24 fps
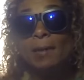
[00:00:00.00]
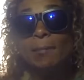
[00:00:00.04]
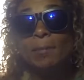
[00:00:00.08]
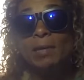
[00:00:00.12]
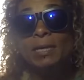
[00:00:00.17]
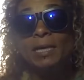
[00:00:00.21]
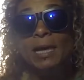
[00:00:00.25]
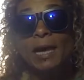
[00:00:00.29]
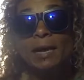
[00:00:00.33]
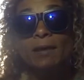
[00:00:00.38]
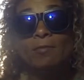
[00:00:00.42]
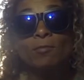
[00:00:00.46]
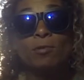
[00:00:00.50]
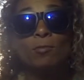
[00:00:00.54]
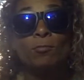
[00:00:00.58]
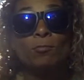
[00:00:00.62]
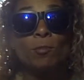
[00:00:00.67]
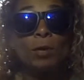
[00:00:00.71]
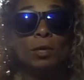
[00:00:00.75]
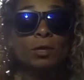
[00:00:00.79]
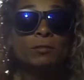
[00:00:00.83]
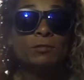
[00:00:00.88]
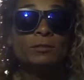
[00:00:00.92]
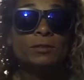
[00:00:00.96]
I'm a diver,
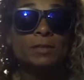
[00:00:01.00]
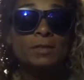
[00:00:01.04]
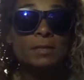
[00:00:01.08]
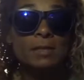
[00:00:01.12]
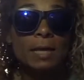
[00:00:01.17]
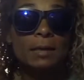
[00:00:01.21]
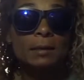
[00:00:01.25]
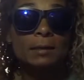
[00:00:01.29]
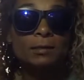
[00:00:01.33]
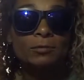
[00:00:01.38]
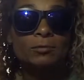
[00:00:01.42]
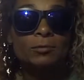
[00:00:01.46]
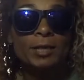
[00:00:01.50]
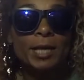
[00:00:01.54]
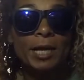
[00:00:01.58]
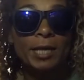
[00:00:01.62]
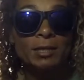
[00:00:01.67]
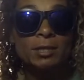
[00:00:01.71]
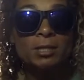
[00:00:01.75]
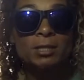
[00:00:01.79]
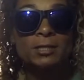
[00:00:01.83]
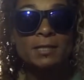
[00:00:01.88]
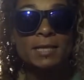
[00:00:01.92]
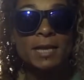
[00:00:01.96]
one of the standard
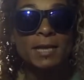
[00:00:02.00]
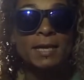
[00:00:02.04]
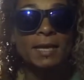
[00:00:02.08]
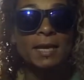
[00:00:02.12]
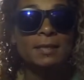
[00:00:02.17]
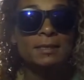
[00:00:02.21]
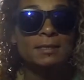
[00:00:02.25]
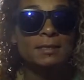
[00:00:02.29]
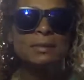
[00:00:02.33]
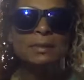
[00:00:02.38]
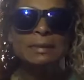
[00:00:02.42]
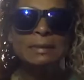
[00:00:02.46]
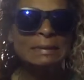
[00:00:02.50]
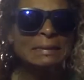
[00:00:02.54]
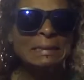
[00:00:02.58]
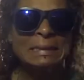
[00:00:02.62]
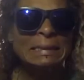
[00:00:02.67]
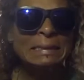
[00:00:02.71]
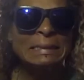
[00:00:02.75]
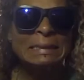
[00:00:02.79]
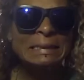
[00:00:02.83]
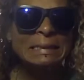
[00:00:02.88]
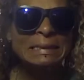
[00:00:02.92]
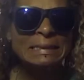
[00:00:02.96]
reactions I get is,
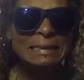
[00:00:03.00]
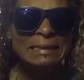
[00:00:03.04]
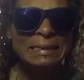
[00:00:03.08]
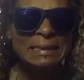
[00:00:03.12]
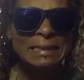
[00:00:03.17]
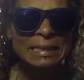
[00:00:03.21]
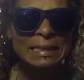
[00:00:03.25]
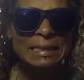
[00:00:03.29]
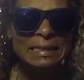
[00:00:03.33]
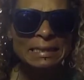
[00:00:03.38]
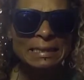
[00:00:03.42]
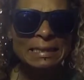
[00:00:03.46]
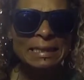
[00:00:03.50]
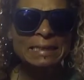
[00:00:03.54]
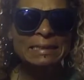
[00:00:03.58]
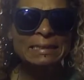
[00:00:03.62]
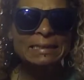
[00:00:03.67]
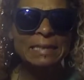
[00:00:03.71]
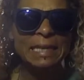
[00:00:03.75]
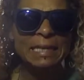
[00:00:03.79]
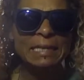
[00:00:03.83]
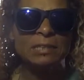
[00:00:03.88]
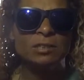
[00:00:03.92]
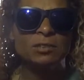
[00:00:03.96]
isn't that
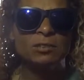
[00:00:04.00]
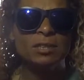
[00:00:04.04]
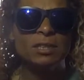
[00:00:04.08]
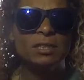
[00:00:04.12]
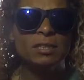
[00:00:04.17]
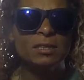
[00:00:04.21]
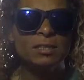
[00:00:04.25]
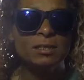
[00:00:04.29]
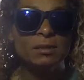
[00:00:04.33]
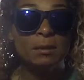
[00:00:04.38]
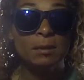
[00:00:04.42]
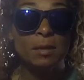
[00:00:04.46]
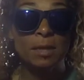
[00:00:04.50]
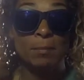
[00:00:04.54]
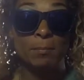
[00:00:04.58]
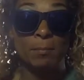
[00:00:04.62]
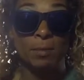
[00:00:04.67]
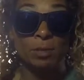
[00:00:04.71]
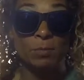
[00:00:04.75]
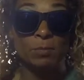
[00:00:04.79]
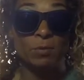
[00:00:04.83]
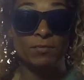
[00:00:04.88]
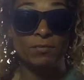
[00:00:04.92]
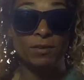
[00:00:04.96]
dangerous? It
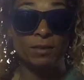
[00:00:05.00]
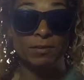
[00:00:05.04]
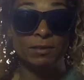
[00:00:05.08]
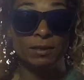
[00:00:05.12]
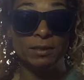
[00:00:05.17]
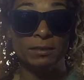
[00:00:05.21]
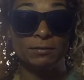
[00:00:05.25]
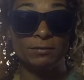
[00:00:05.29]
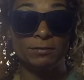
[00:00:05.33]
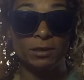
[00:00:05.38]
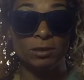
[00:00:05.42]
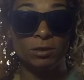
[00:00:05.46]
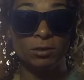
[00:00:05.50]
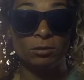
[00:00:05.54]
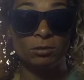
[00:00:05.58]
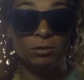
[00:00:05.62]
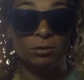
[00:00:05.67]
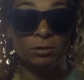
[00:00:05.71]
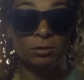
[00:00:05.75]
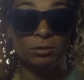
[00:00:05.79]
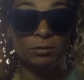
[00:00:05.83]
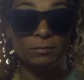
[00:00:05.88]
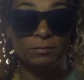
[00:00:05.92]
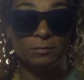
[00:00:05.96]
must be very
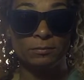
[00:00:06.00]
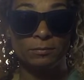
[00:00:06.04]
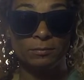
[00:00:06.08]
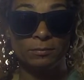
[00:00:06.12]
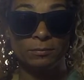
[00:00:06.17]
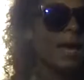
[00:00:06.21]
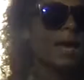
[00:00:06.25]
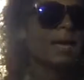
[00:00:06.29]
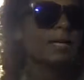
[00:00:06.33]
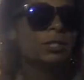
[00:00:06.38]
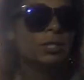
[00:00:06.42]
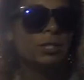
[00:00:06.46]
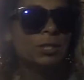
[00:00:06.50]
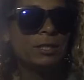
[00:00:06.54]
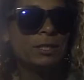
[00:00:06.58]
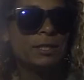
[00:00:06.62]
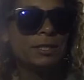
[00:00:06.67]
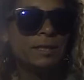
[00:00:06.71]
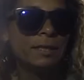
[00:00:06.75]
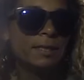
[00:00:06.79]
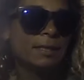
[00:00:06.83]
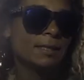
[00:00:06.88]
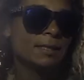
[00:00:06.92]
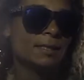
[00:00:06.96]
difficult.
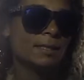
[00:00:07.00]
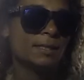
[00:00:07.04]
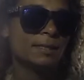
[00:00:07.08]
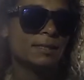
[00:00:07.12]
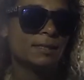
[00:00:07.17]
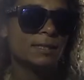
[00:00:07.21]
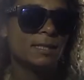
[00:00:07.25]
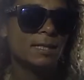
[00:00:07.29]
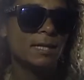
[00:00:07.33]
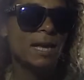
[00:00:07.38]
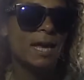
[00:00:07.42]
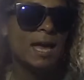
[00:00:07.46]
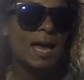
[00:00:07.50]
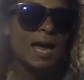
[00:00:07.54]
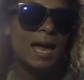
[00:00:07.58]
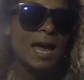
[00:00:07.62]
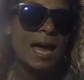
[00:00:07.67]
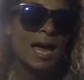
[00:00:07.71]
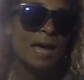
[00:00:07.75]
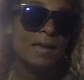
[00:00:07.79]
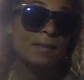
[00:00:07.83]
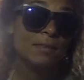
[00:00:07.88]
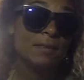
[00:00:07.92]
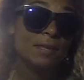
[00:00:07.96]
Actually, it isn't.
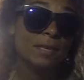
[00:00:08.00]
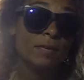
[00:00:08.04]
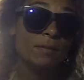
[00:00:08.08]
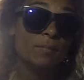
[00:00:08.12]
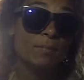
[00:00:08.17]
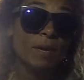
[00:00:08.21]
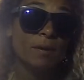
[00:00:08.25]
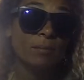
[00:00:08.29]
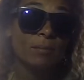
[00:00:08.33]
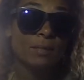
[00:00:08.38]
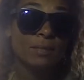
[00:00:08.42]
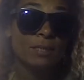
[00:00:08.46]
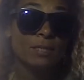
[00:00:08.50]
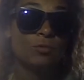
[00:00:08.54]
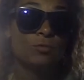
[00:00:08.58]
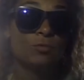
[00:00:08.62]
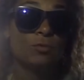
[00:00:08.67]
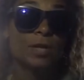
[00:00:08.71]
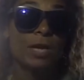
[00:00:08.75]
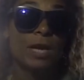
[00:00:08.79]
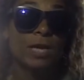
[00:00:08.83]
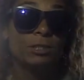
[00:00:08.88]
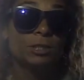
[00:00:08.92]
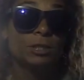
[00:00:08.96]
I think maybe this
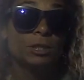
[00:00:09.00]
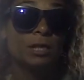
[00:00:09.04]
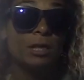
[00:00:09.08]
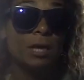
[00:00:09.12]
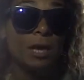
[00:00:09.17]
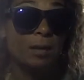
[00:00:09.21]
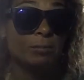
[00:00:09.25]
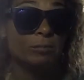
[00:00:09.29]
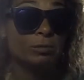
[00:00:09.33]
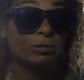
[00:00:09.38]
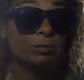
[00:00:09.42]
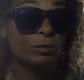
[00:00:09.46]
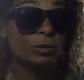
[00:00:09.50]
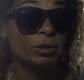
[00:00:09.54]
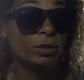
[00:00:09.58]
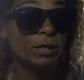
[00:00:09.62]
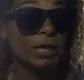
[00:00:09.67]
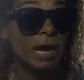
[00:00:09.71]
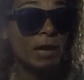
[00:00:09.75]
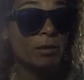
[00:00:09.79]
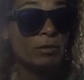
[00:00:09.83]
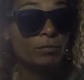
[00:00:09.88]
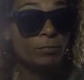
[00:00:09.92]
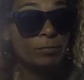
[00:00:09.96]
reaction comes forward
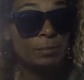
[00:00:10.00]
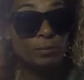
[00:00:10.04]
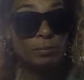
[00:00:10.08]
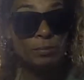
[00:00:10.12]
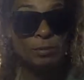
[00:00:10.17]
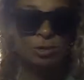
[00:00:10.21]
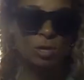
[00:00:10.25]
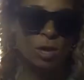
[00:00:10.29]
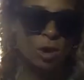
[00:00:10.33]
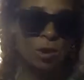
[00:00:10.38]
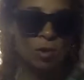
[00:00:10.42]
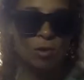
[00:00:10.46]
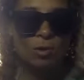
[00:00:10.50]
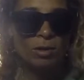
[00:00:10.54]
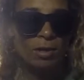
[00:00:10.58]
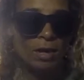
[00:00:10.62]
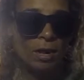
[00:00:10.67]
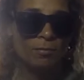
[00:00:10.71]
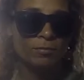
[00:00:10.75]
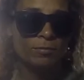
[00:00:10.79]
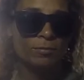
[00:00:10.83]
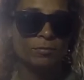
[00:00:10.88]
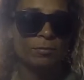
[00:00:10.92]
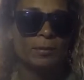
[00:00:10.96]
out of people's own
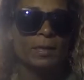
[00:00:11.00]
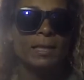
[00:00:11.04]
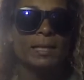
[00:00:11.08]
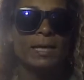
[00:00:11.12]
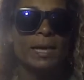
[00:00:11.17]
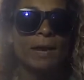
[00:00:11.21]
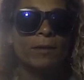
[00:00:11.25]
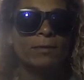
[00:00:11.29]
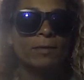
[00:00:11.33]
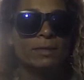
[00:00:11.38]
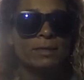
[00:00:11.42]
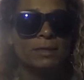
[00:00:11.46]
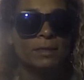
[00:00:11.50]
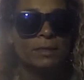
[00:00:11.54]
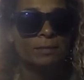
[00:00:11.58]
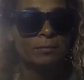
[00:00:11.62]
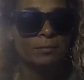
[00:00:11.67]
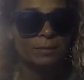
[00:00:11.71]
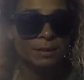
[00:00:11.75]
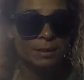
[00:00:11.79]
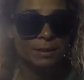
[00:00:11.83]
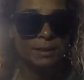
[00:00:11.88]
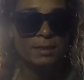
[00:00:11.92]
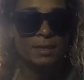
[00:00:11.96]
unfamiliarity
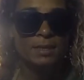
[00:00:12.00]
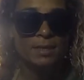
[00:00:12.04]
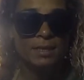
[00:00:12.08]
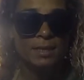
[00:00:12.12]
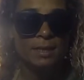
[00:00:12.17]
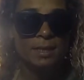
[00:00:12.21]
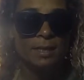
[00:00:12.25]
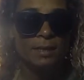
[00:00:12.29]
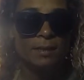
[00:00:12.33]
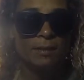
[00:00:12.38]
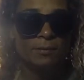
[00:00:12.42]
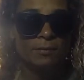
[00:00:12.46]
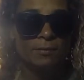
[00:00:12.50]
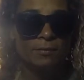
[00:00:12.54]
with the sea.